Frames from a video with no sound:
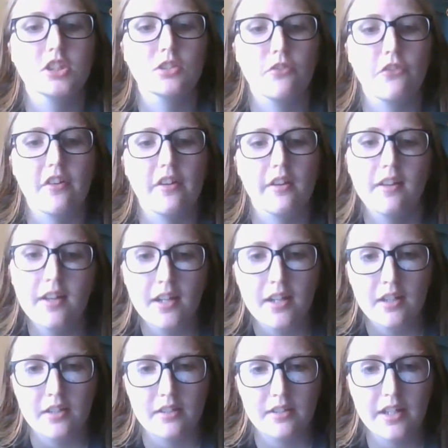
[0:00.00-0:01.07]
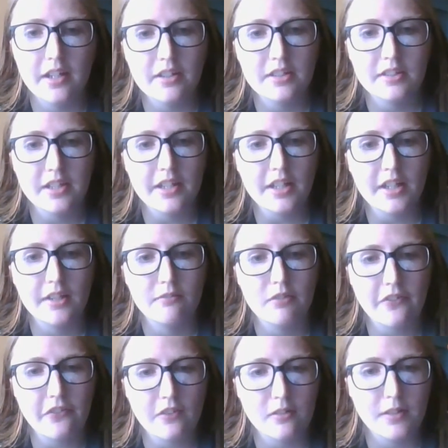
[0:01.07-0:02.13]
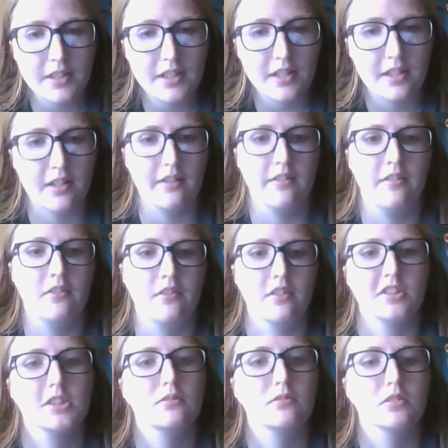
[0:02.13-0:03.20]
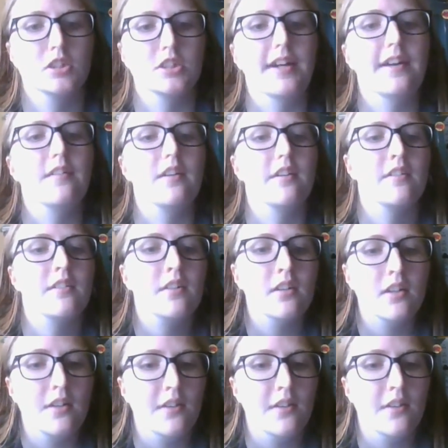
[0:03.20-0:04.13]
She was like, Karen, Karen, what's going on? Like, she was shouting.